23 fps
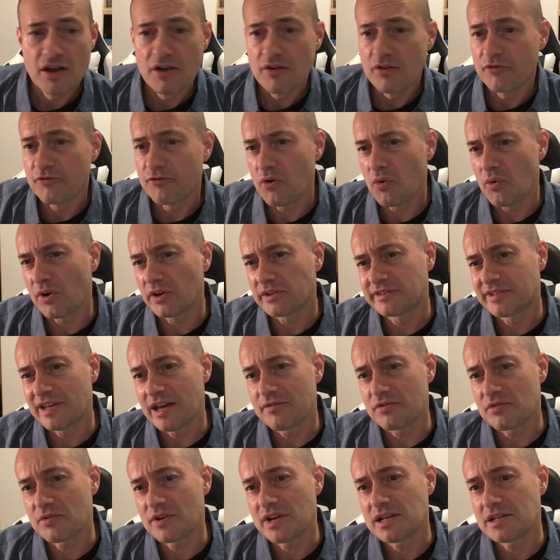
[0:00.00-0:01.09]
for
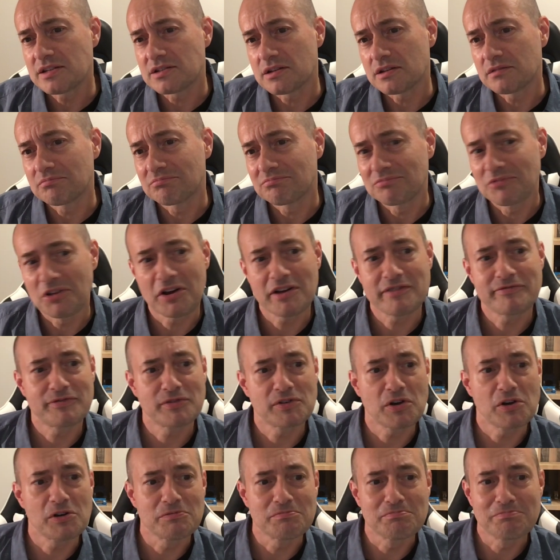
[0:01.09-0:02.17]
whatever reason that I'd
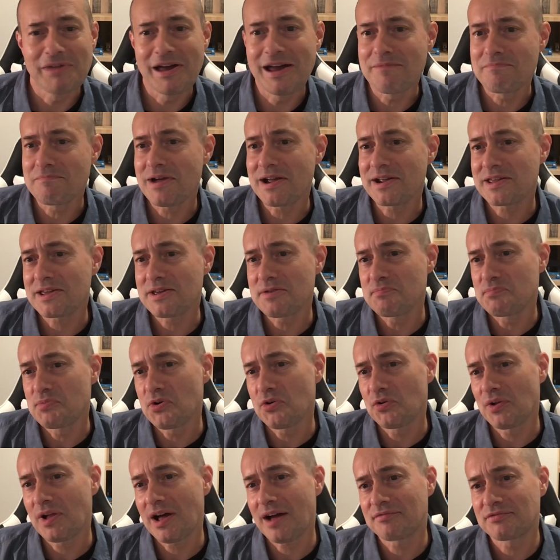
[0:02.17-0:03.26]
forgotten, Maggie and
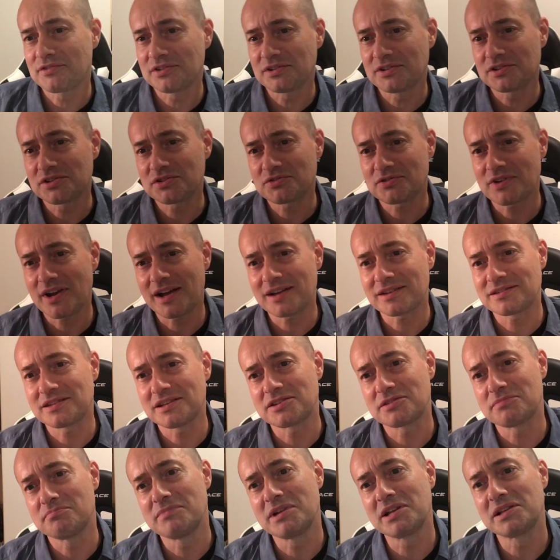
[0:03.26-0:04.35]
Paul have to distract
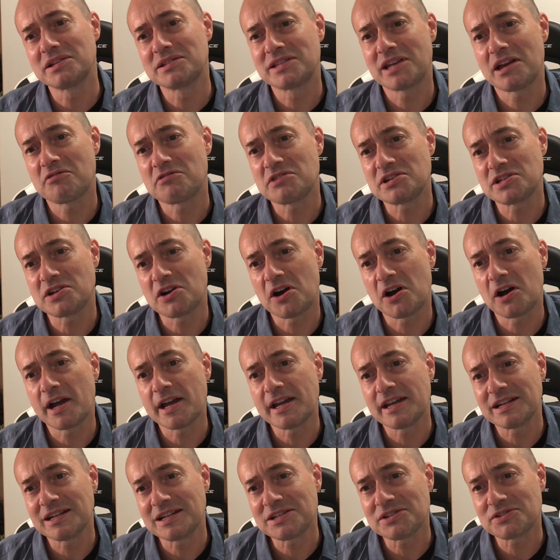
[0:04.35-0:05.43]
this military guy,
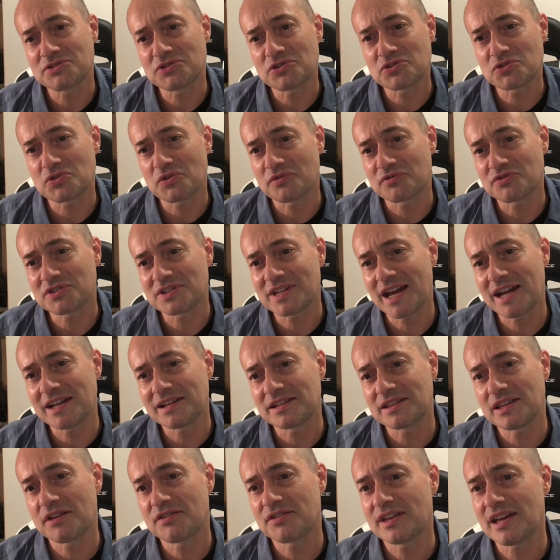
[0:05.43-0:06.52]
and he's just sort of
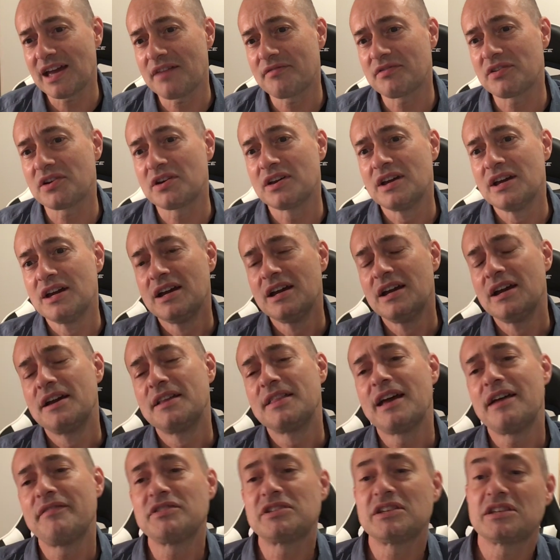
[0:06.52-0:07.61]
standing there, and they have
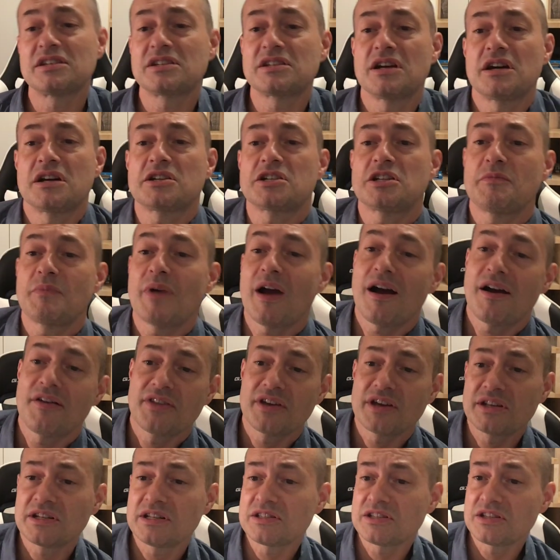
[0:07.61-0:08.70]
a discussion about how
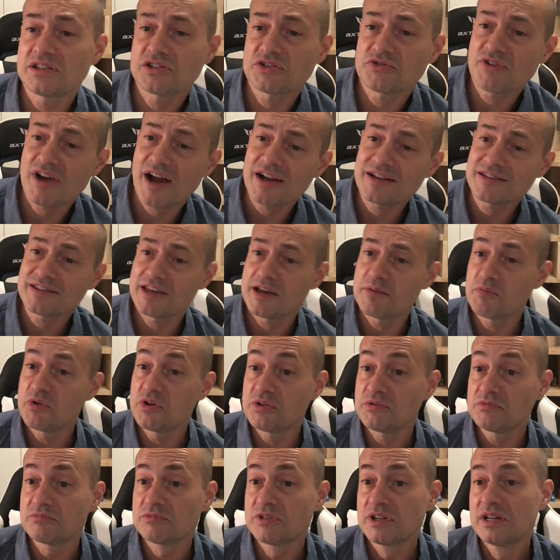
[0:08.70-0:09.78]
they're going to distract him,
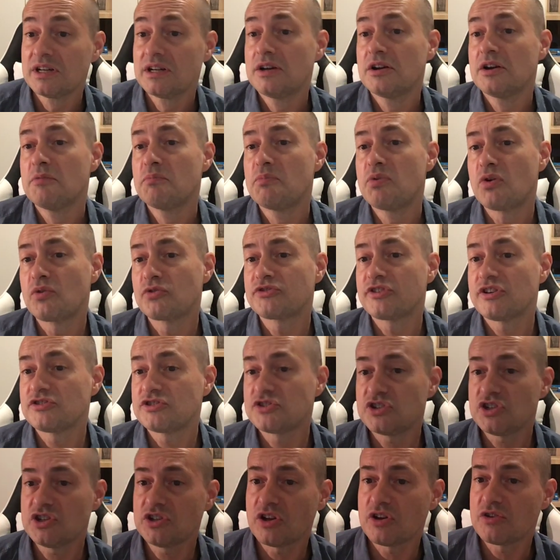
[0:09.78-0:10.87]
and Paul says,
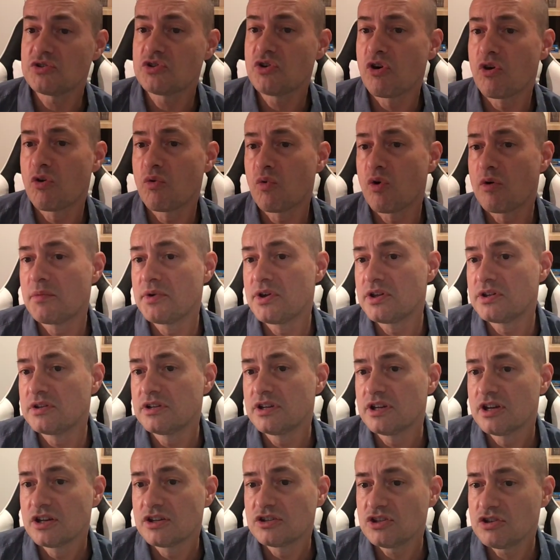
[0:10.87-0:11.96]
you're a woman,
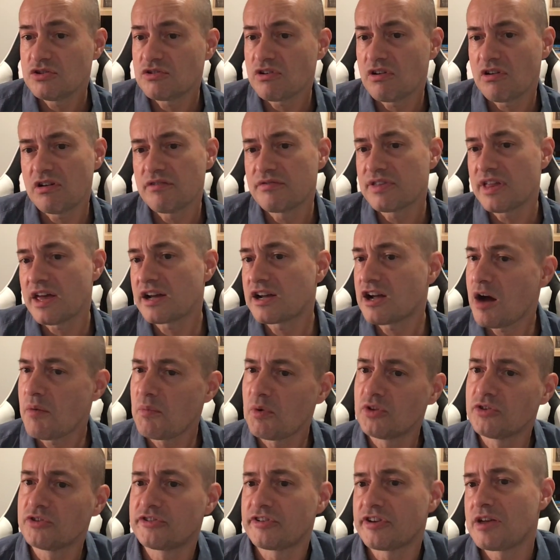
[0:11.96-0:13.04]
you go over there, come
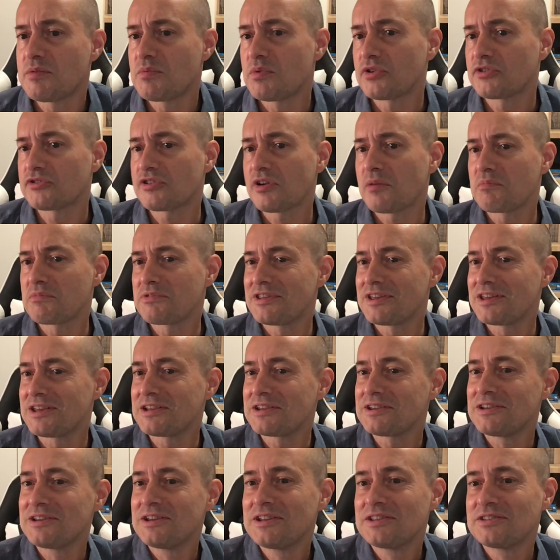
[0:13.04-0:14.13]
on to him or
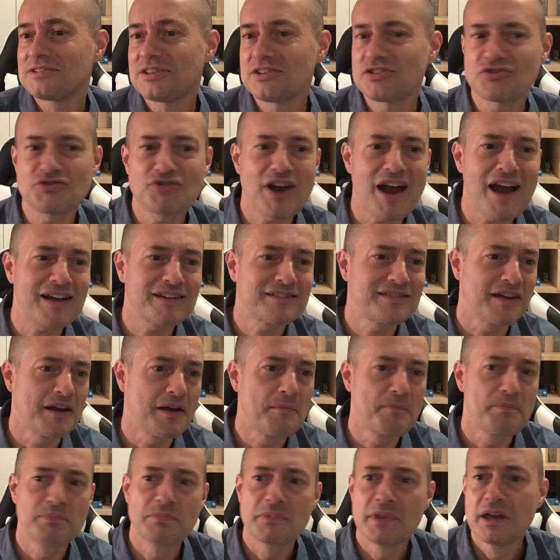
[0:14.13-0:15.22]
something, distract
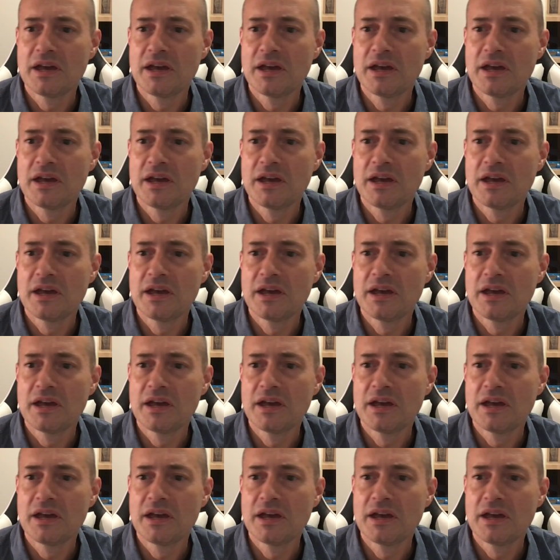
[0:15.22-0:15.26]
him.